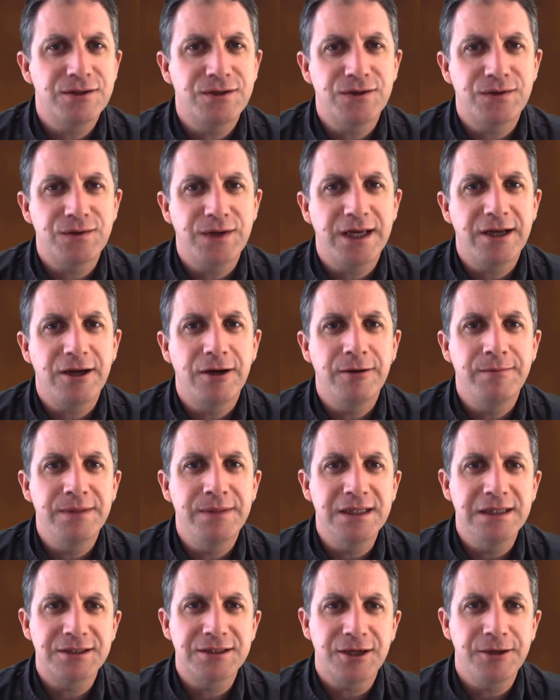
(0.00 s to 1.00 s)
to Trago
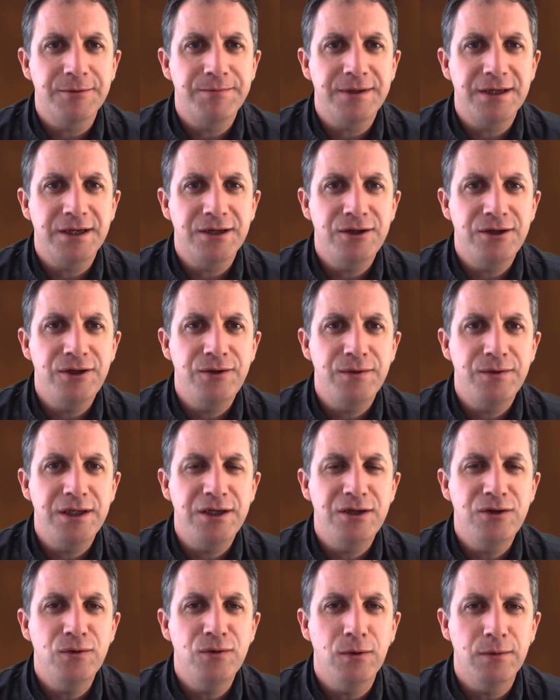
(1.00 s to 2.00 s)
Mills opening a new and
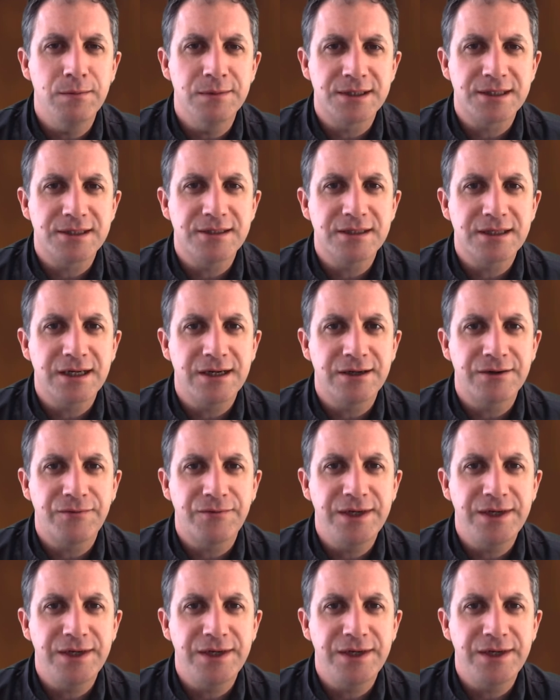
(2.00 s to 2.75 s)
enormous discount